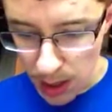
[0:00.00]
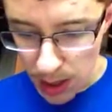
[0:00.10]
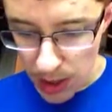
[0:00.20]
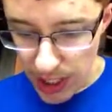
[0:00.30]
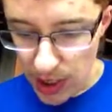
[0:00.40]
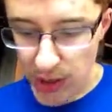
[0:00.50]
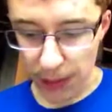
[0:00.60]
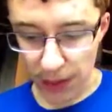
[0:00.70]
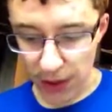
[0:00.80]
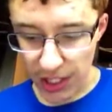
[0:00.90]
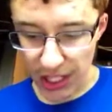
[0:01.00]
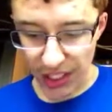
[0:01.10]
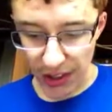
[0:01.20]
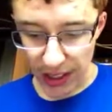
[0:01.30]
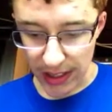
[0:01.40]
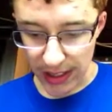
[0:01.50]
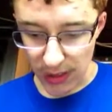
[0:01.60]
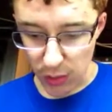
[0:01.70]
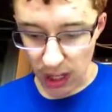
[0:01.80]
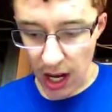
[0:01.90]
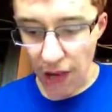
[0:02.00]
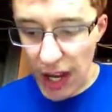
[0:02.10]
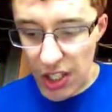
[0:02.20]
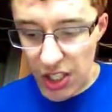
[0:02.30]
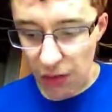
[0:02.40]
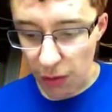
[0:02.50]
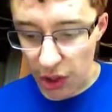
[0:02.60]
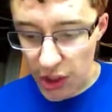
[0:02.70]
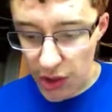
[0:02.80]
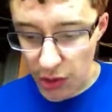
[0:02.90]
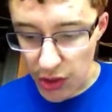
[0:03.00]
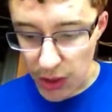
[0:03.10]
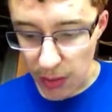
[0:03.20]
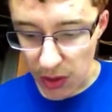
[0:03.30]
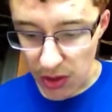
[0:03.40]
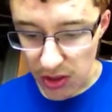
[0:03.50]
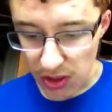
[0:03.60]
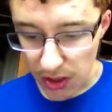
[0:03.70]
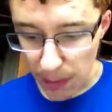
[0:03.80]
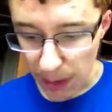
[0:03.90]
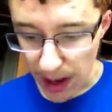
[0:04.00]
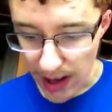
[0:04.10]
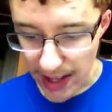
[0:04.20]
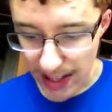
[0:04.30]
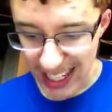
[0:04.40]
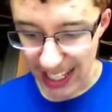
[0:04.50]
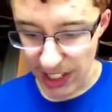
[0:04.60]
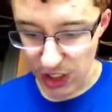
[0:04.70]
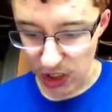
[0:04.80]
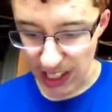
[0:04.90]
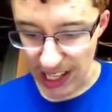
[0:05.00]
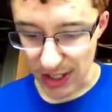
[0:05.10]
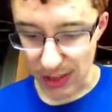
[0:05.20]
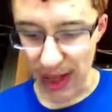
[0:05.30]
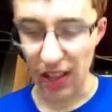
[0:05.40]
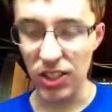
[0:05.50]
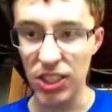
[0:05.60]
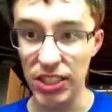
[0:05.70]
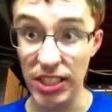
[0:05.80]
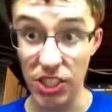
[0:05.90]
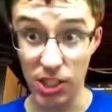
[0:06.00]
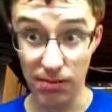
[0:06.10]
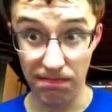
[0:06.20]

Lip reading: She goes up to her teacher and says, "What kind of acid would you dispose a body in?" Shirley asked the biology teacher.